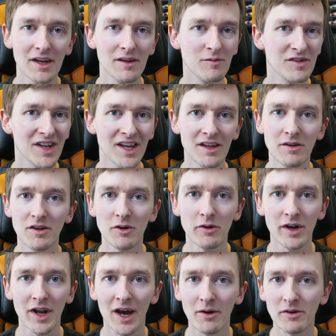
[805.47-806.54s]
say you do
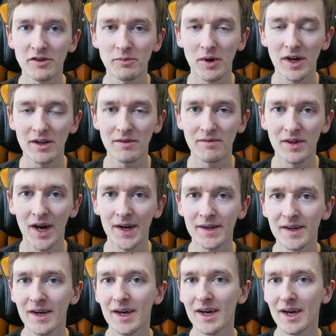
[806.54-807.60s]
an hour's worth of that,
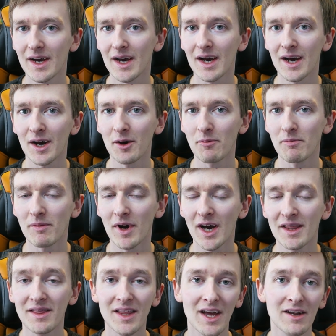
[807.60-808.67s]

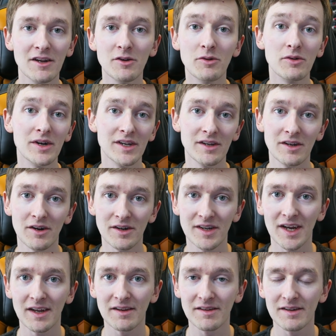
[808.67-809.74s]
and then you go into your
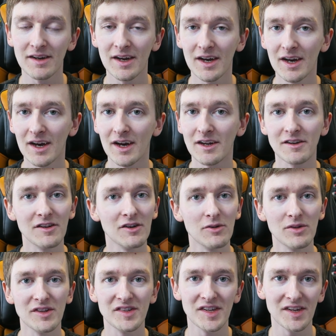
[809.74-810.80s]
test and do
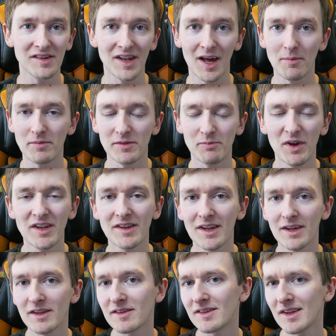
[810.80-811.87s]
the 6 laps. Basically,
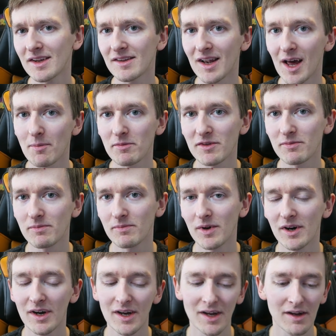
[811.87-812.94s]
it's 6 laps,
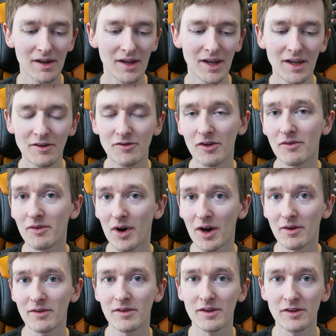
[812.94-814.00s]
but he drove
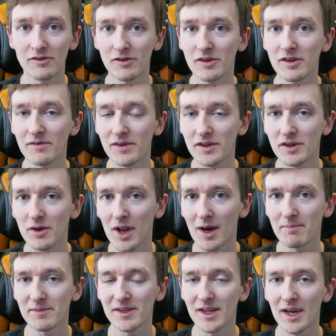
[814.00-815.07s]
around, the instructor, for 2
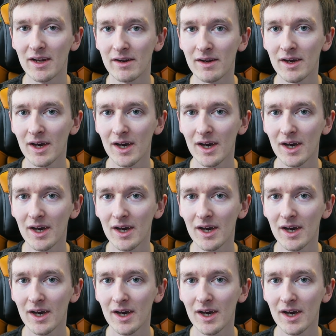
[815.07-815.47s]
laps. Then